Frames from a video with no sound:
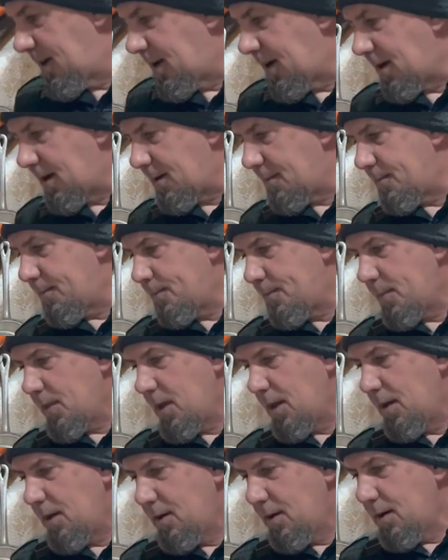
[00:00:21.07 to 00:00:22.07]
I'm
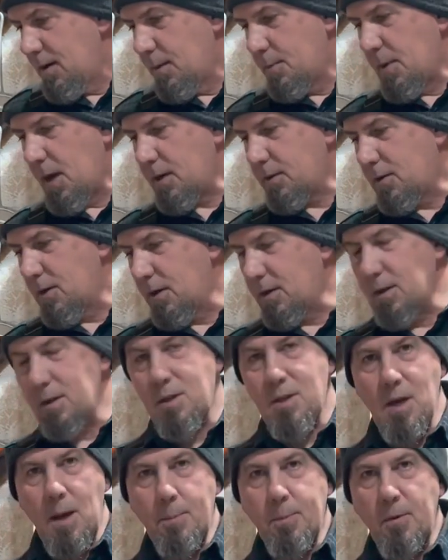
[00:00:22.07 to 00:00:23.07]
not cooking
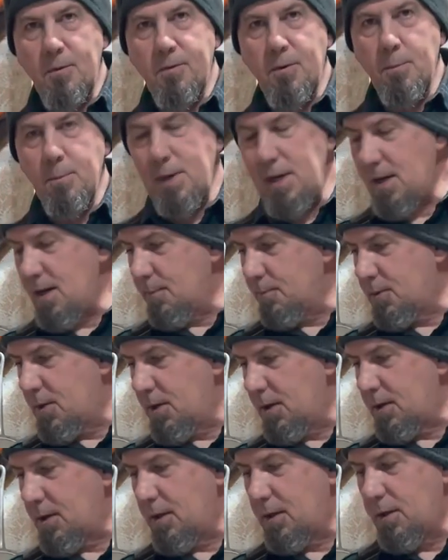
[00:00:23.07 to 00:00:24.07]
supper for me. I'm
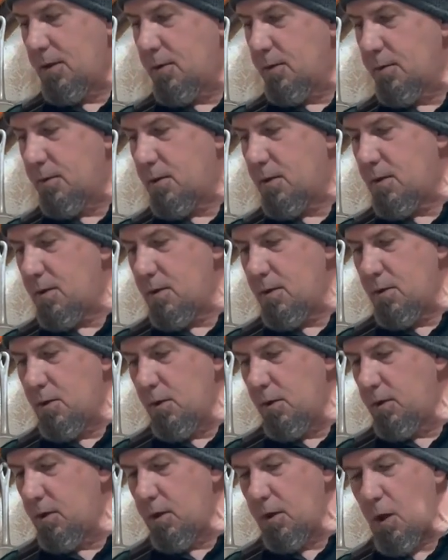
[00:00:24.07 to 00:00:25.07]
doing
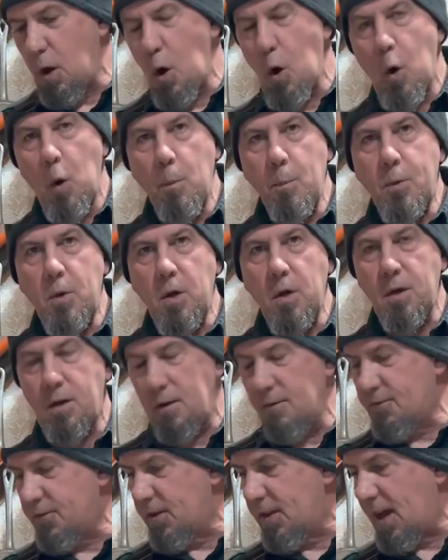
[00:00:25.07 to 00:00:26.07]
a little home
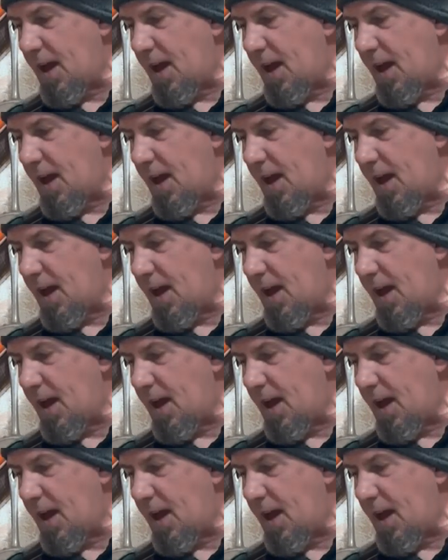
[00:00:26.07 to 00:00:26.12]
cooking for the